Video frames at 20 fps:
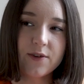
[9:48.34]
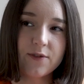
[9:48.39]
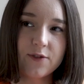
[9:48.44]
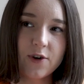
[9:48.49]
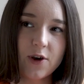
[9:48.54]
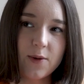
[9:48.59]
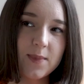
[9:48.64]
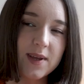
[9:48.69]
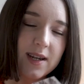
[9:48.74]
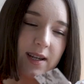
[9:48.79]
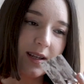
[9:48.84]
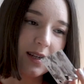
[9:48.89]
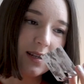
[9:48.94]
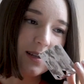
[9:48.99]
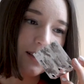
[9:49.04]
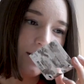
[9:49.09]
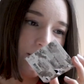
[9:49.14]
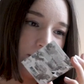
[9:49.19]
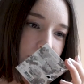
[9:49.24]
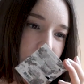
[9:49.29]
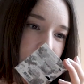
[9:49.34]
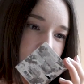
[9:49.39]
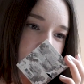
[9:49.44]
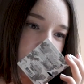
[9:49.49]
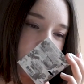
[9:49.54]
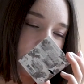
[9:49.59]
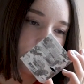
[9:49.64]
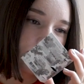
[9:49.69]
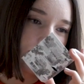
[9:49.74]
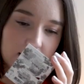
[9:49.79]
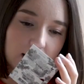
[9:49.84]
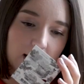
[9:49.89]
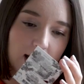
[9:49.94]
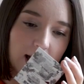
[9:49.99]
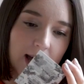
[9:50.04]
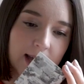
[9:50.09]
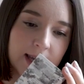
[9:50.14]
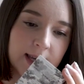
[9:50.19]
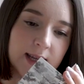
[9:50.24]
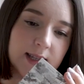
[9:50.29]
feminine.
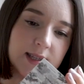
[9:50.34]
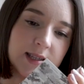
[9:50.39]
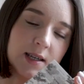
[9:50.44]
I get